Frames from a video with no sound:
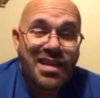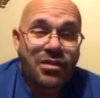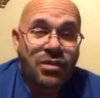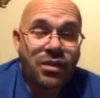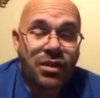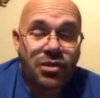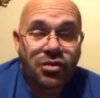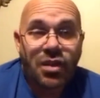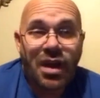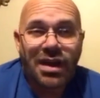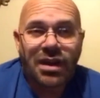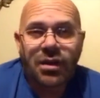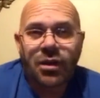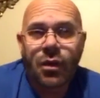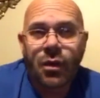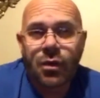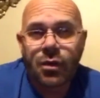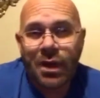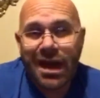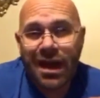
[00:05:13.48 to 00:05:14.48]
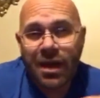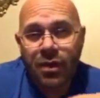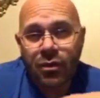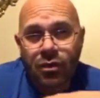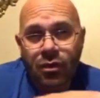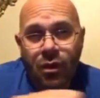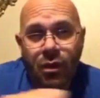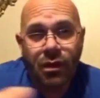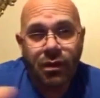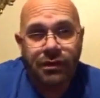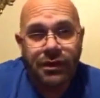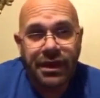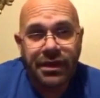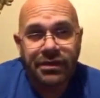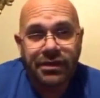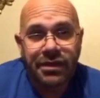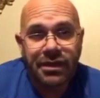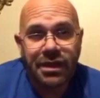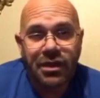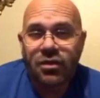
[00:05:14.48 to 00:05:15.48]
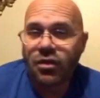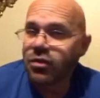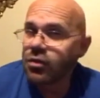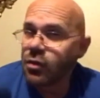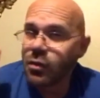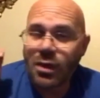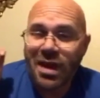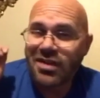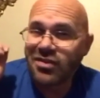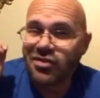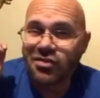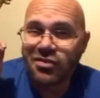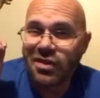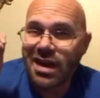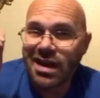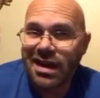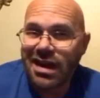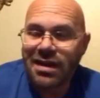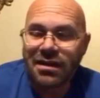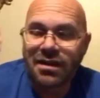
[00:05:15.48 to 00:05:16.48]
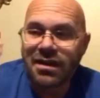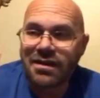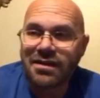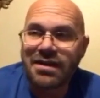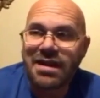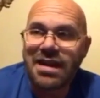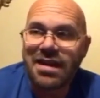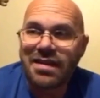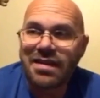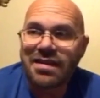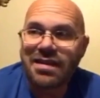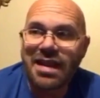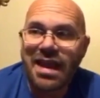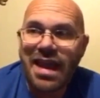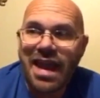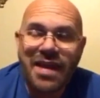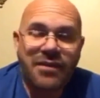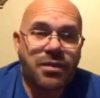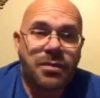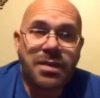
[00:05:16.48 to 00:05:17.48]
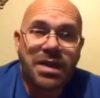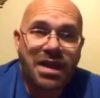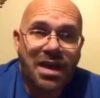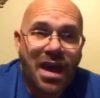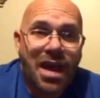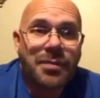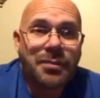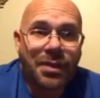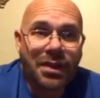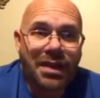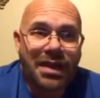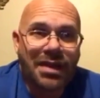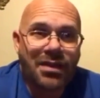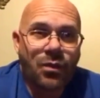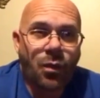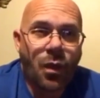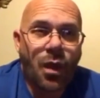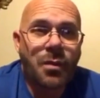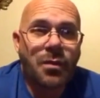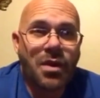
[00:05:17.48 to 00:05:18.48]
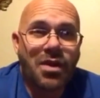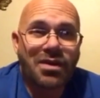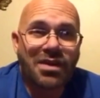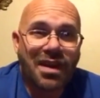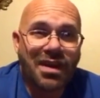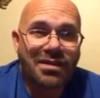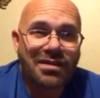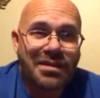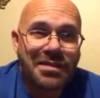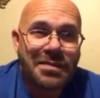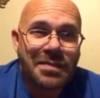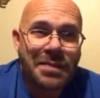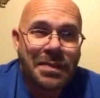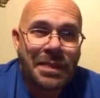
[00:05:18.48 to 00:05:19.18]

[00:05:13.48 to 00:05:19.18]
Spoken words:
So they're trying to go around all this and just go right straight in. Because, see, they have a monopoly, Walmart does.